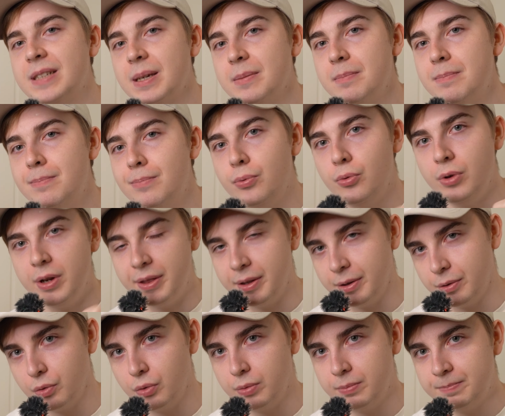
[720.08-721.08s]
some
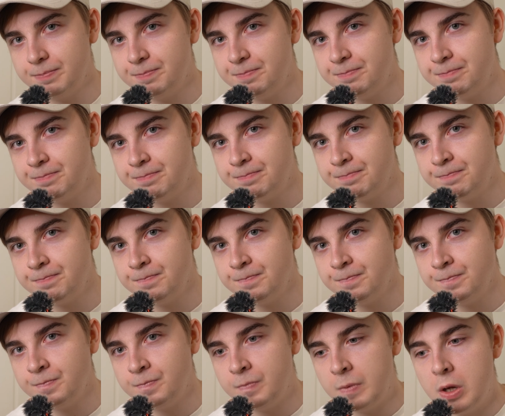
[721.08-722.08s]
breathing room.
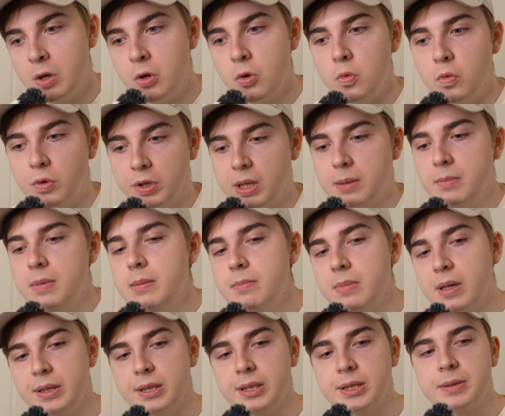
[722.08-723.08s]
What I mean
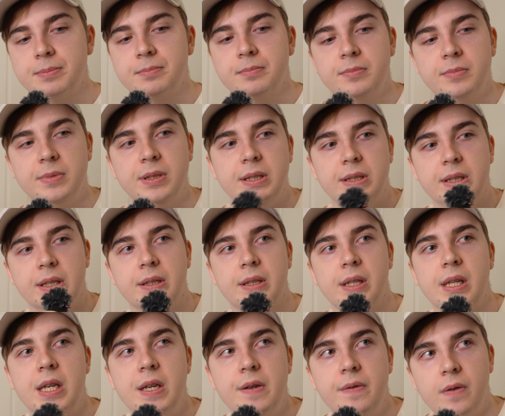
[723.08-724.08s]
by this is that
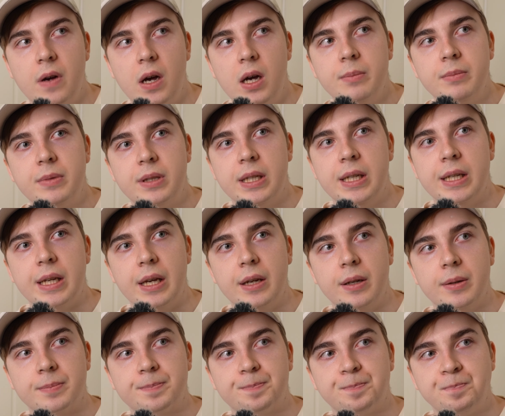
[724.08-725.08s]
if I'm
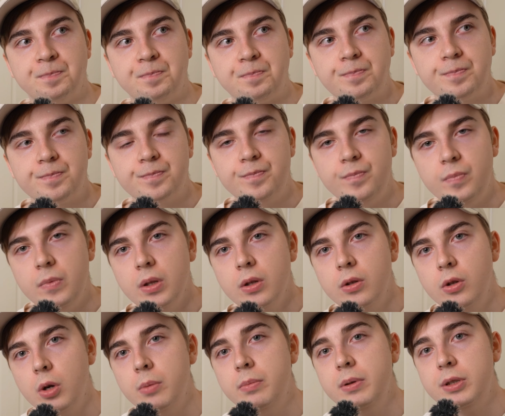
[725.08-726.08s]
taking
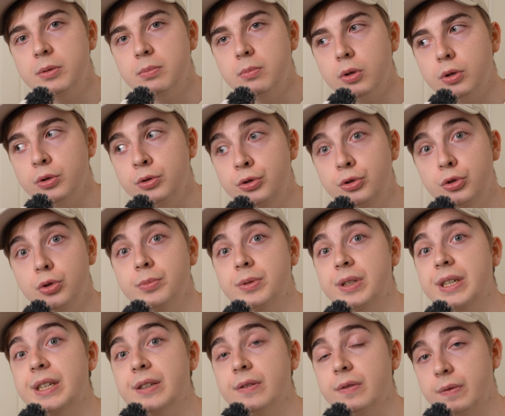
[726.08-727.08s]
a bit more zoomed
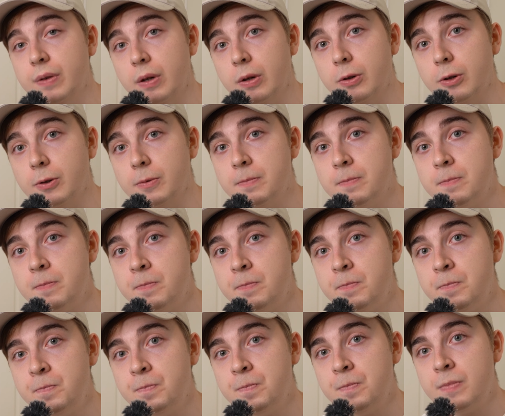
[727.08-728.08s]
in photo,
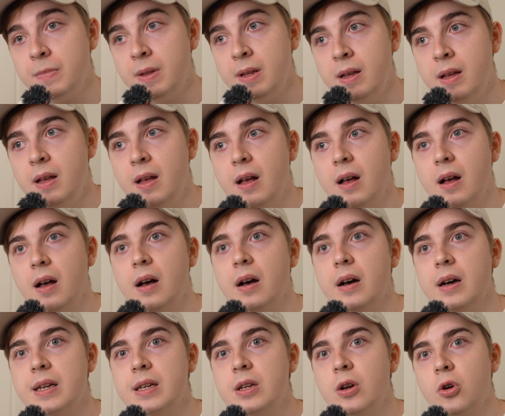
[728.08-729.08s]

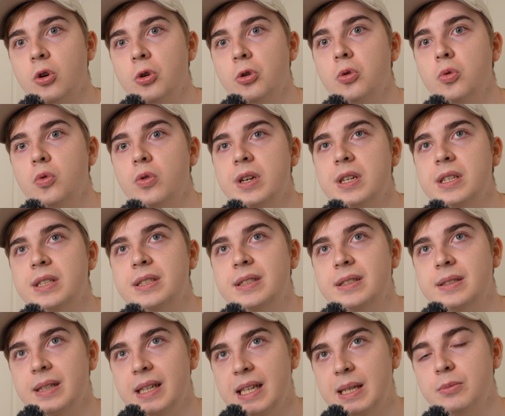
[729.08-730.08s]
I
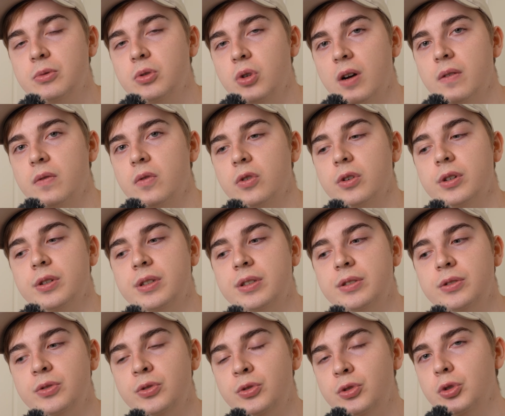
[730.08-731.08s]
always aim to avoid
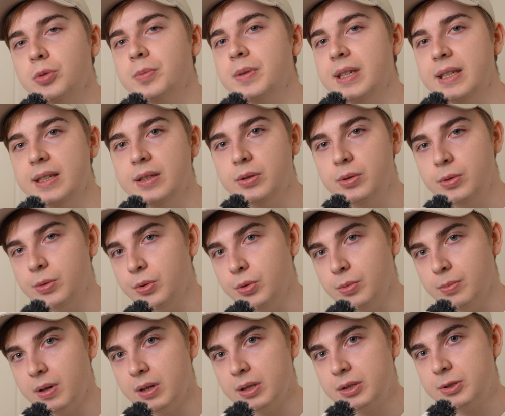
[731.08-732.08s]
zooming in too
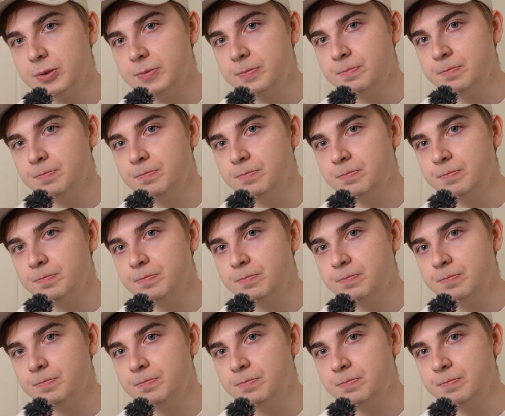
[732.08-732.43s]
much.